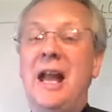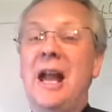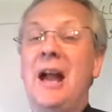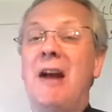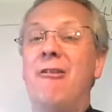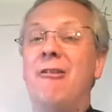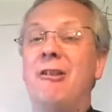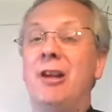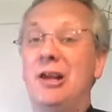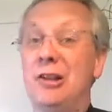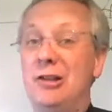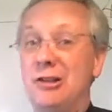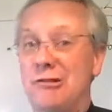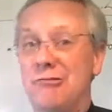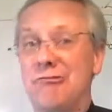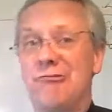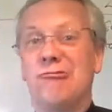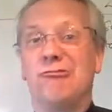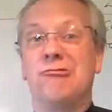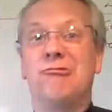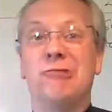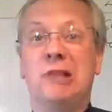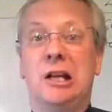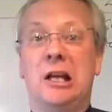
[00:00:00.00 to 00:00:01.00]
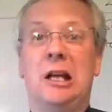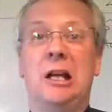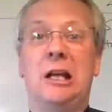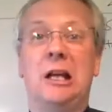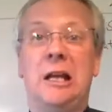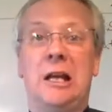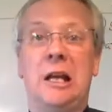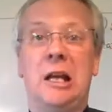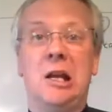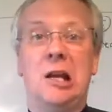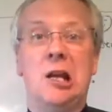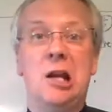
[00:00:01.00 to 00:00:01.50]
Arians
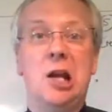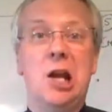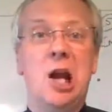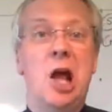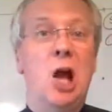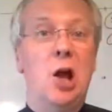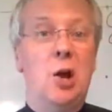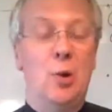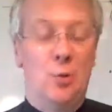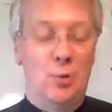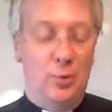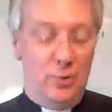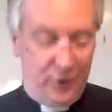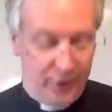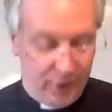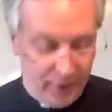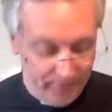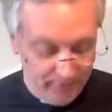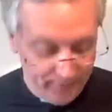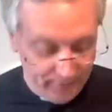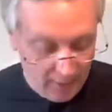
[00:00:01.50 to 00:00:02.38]
really loathe.